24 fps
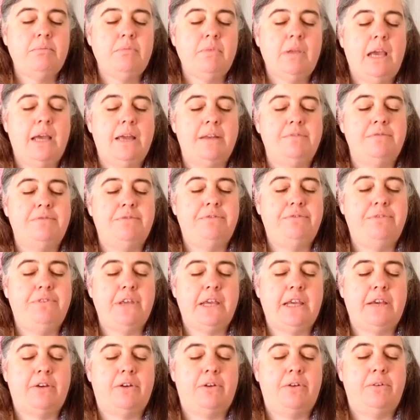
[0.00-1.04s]
and
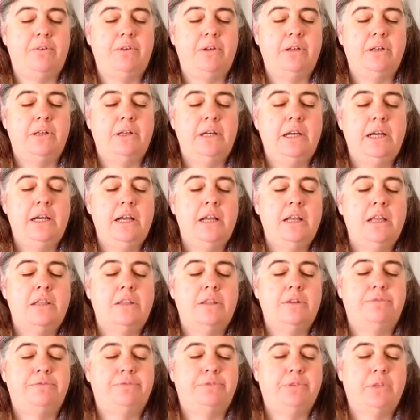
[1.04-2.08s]
feel
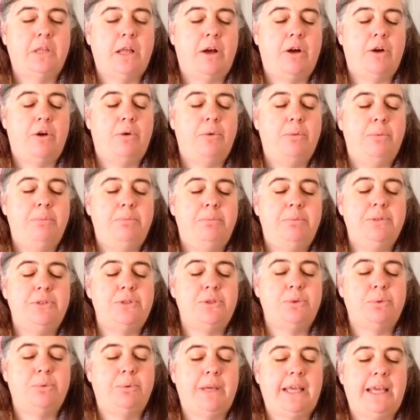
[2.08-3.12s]
the flow
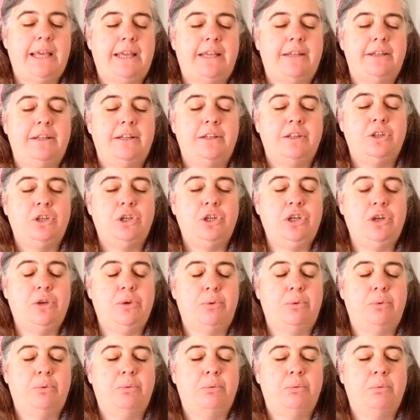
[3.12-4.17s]
between
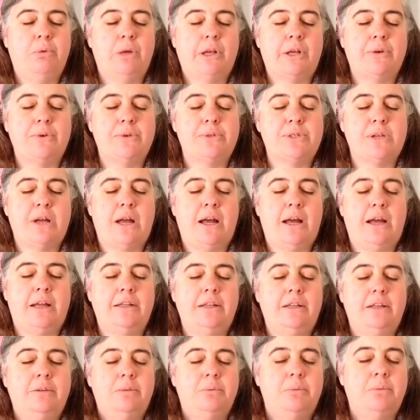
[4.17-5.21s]
you, what goes
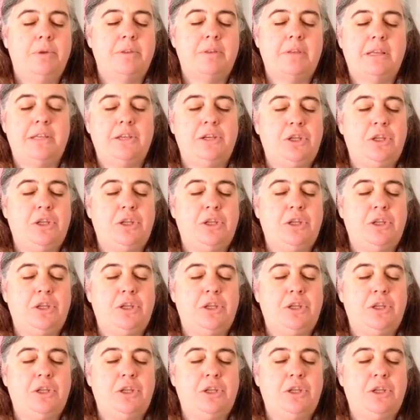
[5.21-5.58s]
on within